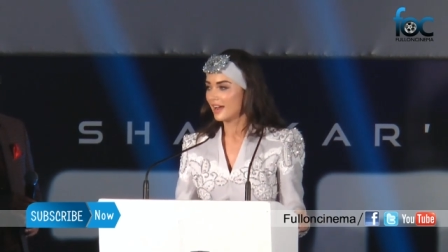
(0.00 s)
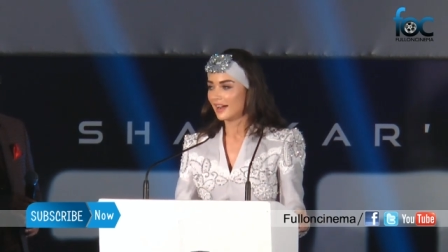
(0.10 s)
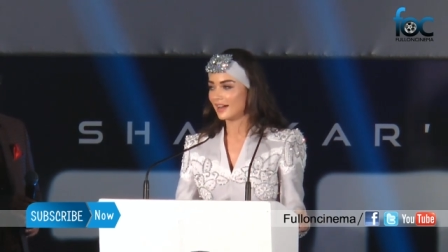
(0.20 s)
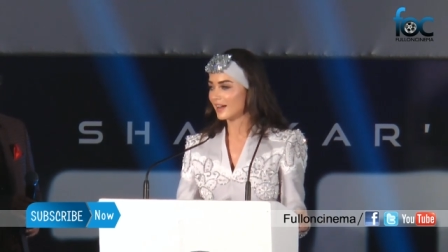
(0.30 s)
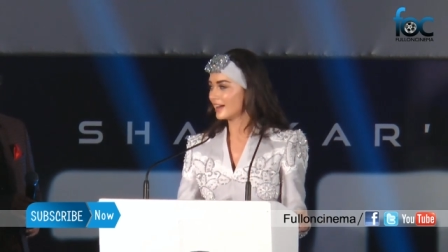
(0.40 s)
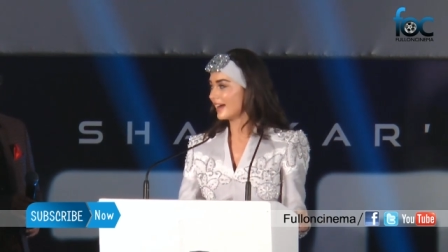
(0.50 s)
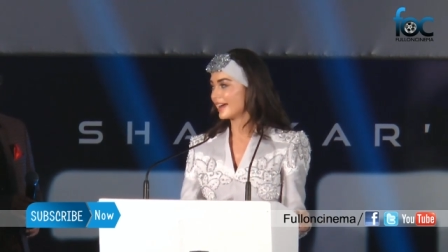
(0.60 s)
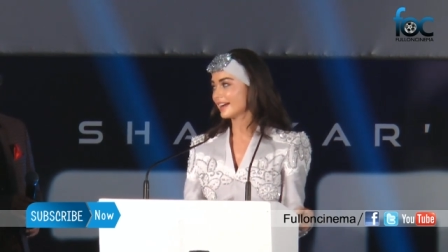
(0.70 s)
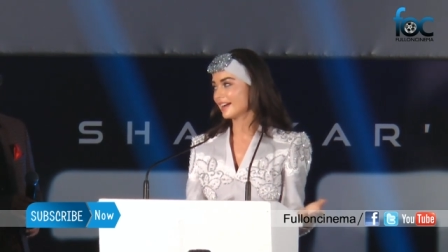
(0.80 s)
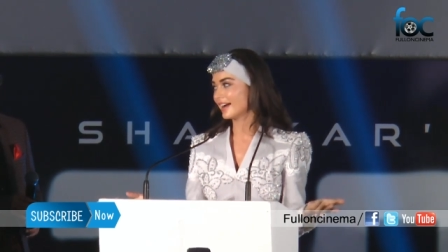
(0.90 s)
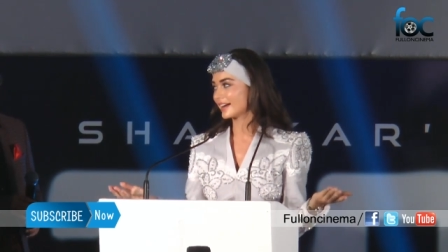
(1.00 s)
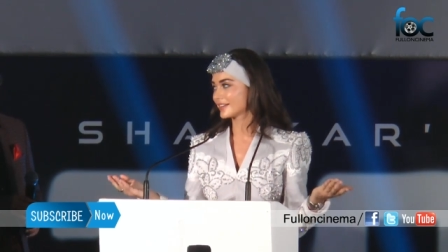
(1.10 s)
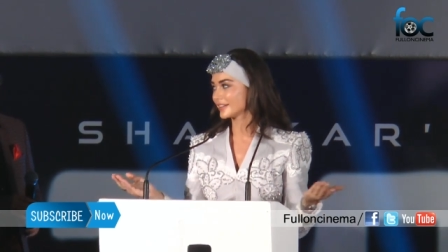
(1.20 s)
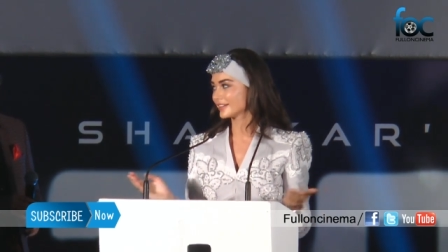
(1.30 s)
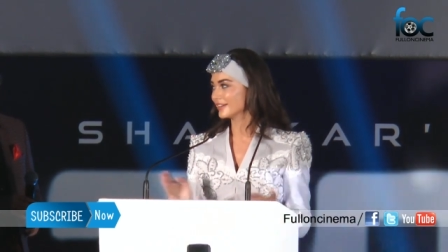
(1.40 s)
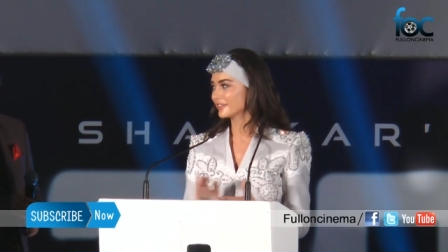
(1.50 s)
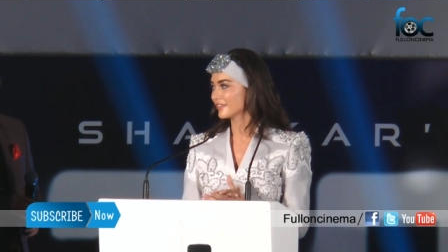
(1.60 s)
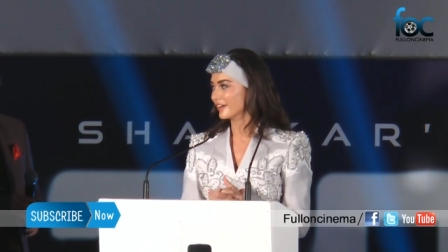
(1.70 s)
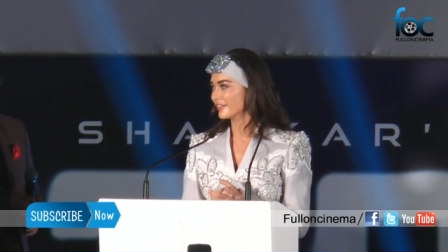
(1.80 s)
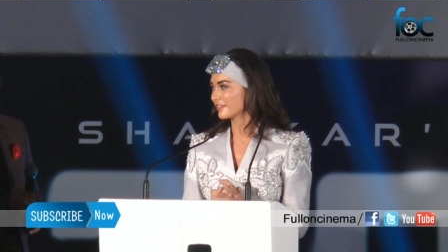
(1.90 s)
Uh, I, I couldn't have,
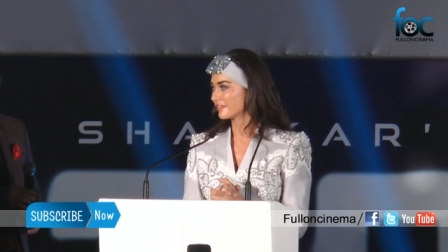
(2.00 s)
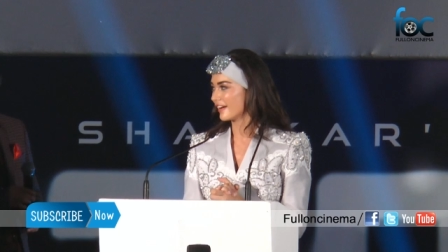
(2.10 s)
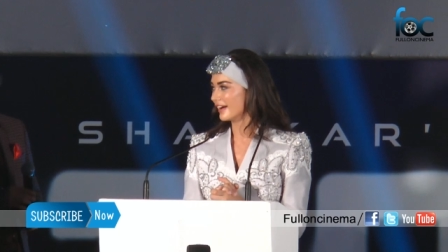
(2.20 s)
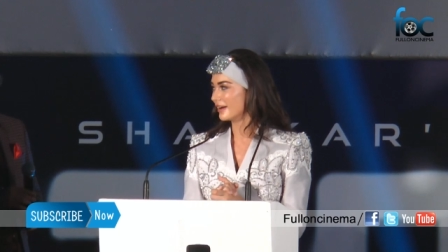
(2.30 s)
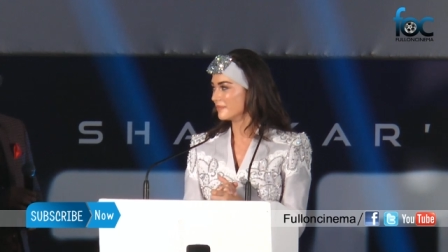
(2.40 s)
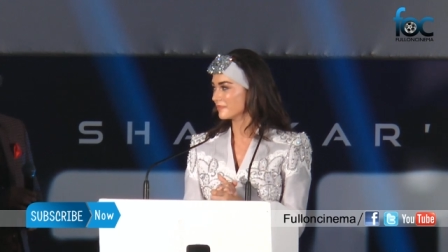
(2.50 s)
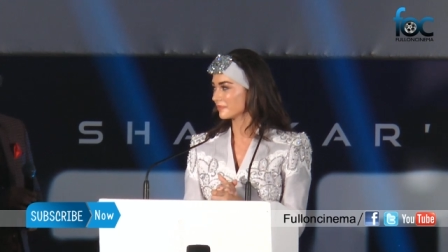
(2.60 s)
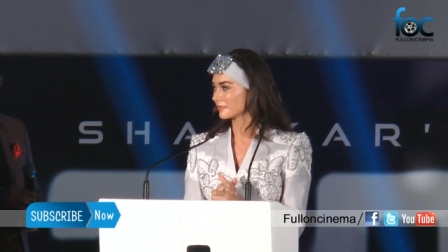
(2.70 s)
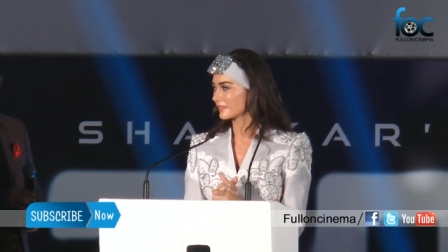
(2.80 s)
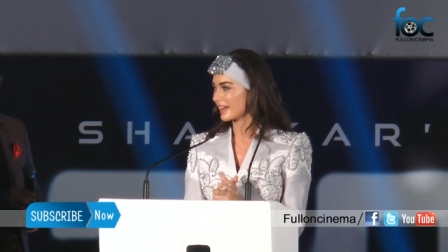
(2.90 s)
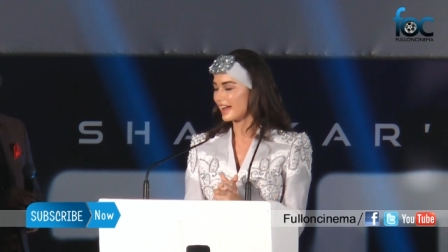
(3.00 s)
have um,